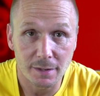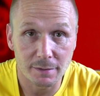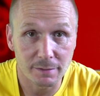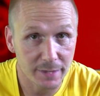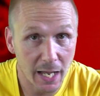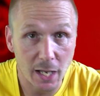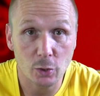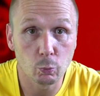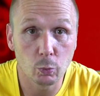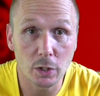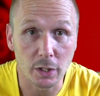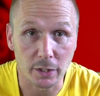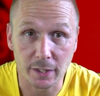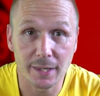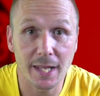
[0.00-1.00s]
That had
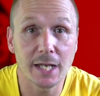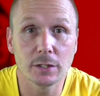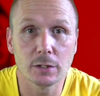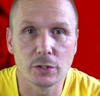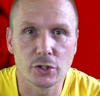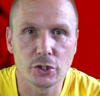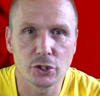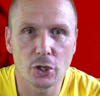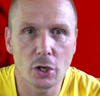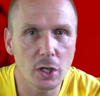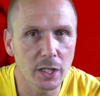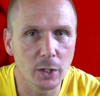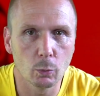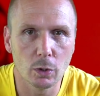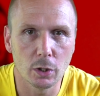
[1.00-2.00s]
worked, and they'd done
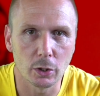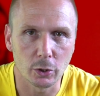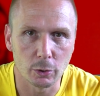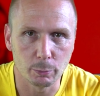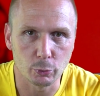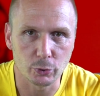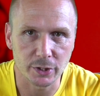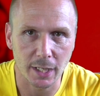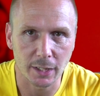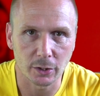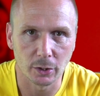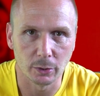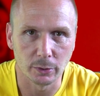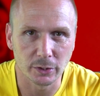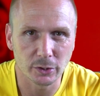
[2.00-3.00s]
sterling work at
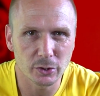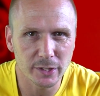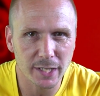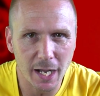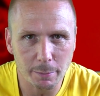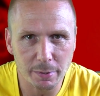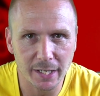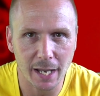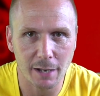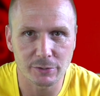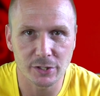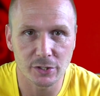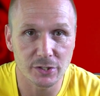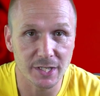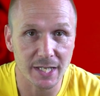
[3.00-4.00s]
Busaco and could now be
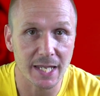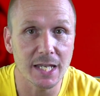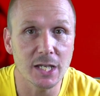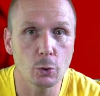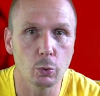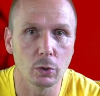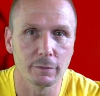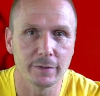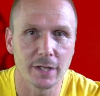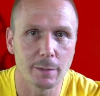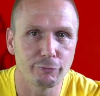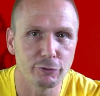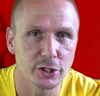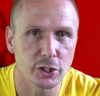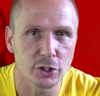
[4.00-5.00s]
counted as the equal of their
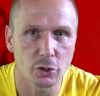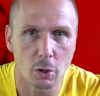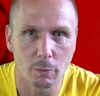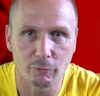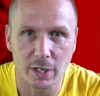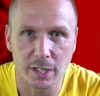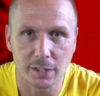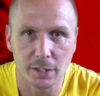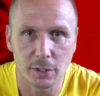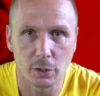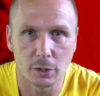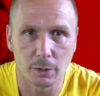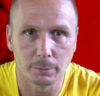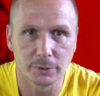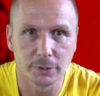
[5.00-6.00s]
British comrade in
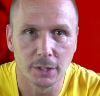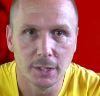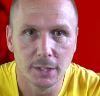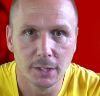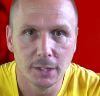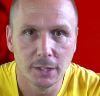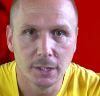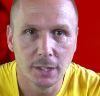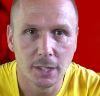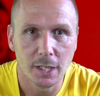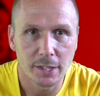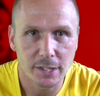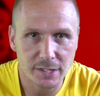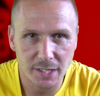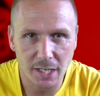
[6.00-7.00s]
arms.
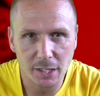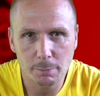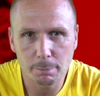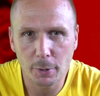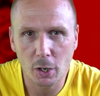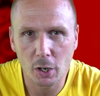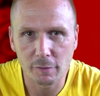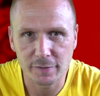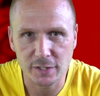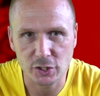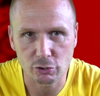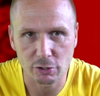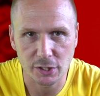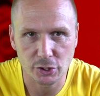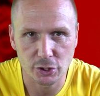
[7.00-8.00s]
The second part of his
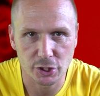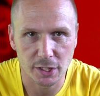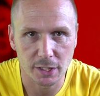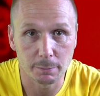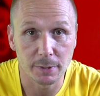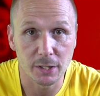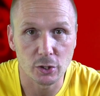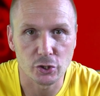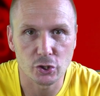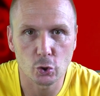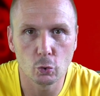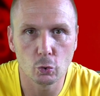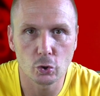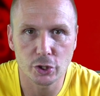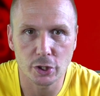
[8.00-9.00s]
strategy had been a
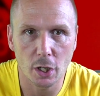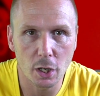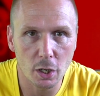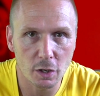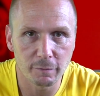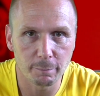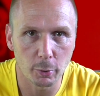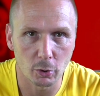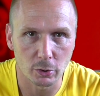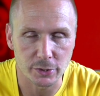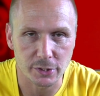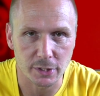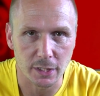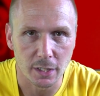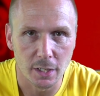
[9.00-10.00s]
scorched earth
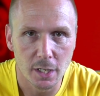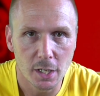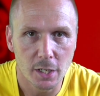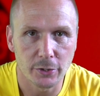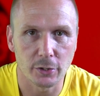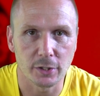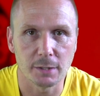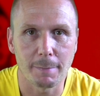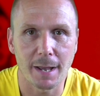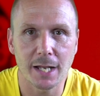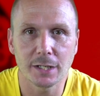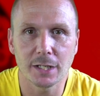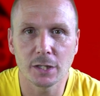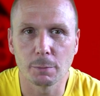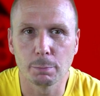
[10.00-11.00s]
policy that
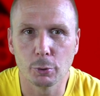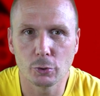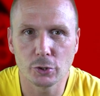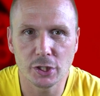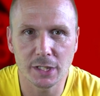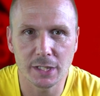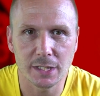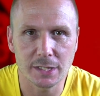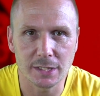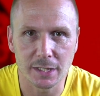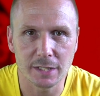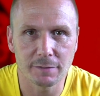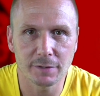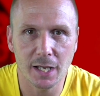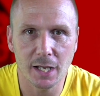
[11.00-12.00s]
demanded the Portuguese
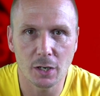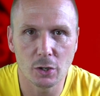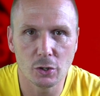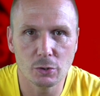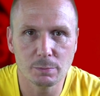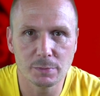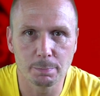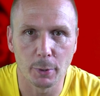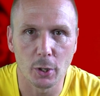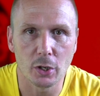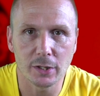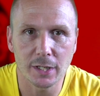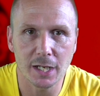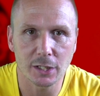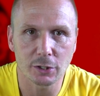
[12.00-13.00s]
leave their homes,
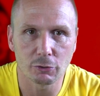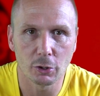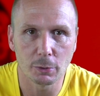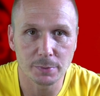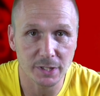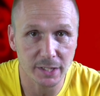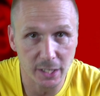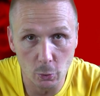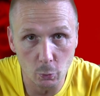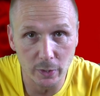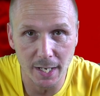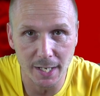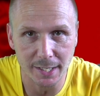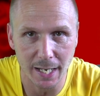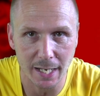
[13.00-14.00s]
burn their crops, kill
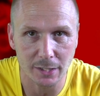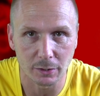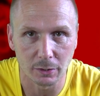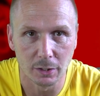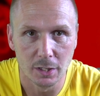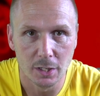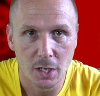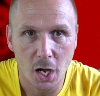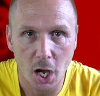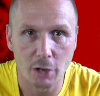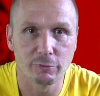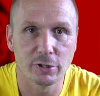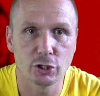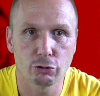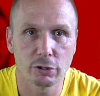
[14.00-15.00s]
their cattle
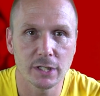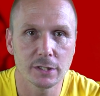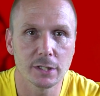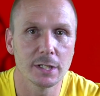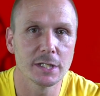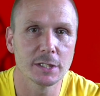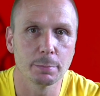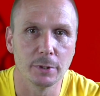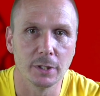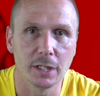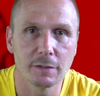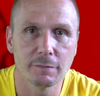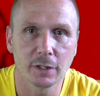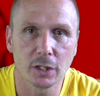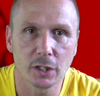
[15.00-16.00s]
and retreat to Lisbon,
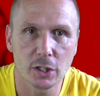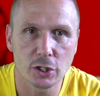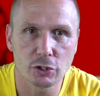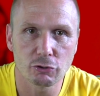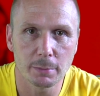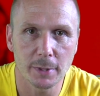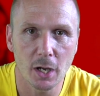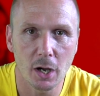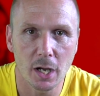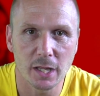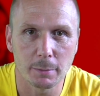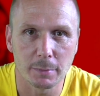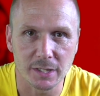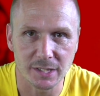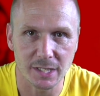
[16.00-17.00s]
leaving the country
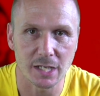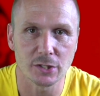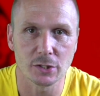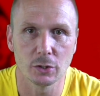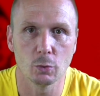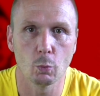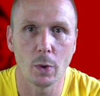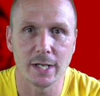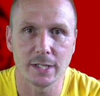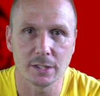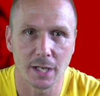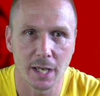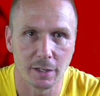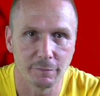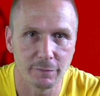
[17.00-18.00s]
behind them a desolate
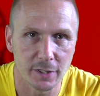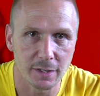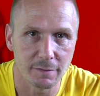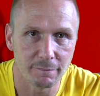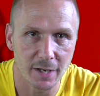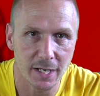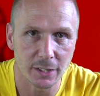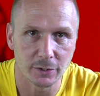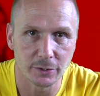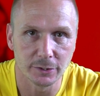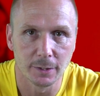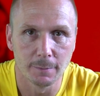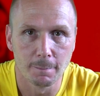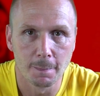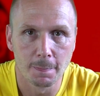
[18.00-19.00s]
wasteland for the
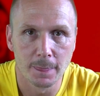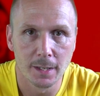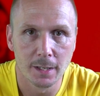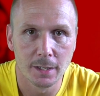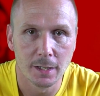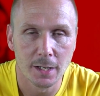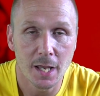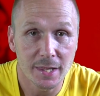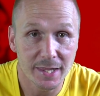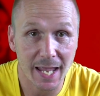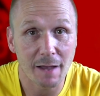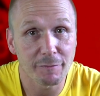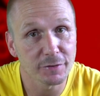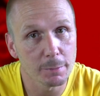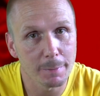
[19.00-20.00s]
invaders. The
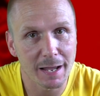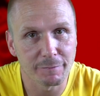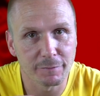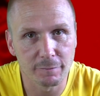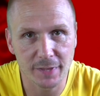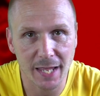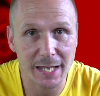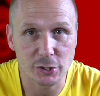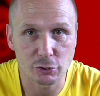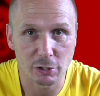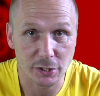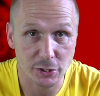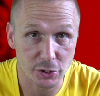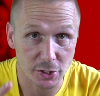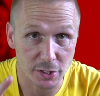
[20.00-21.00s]
aftermath of that
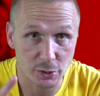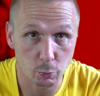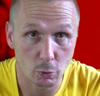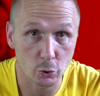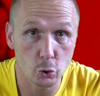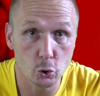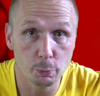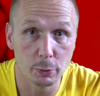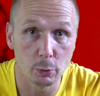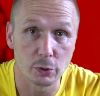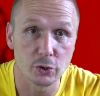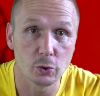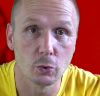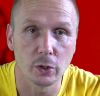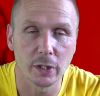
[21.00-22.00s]
strategy is what Cooper
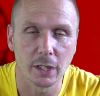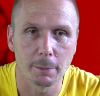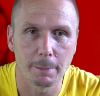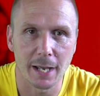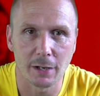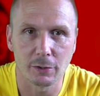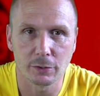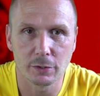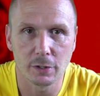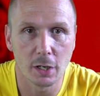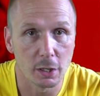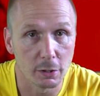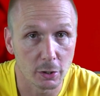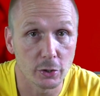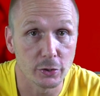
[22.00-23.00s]
was talking about
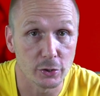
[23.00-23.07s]
at